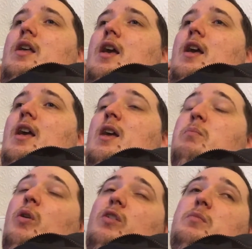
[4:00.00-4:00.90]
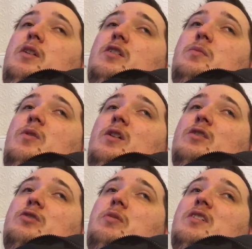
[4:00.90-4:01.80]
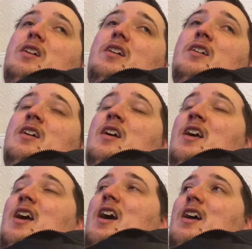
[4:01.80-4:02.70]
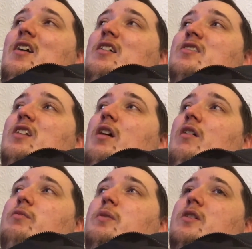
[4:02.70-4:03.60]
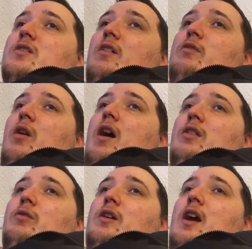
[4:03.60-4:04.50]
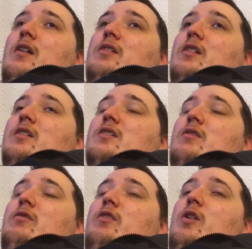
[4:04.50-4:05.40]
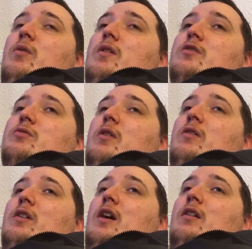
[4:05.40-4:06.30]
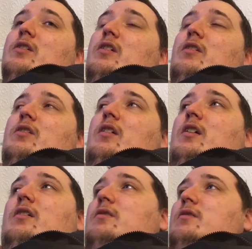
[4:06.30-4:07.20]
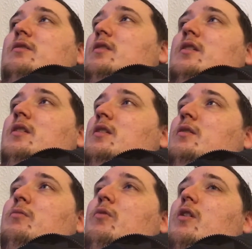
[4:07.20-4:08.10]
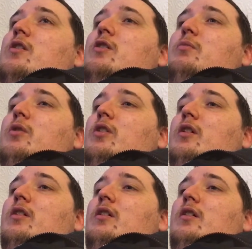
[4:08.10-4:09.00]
yeah, he blocked me this morning on Twitter, and I just laughed because I've got other accounts. I can still view his Twitter account, so I was like, why do you bother?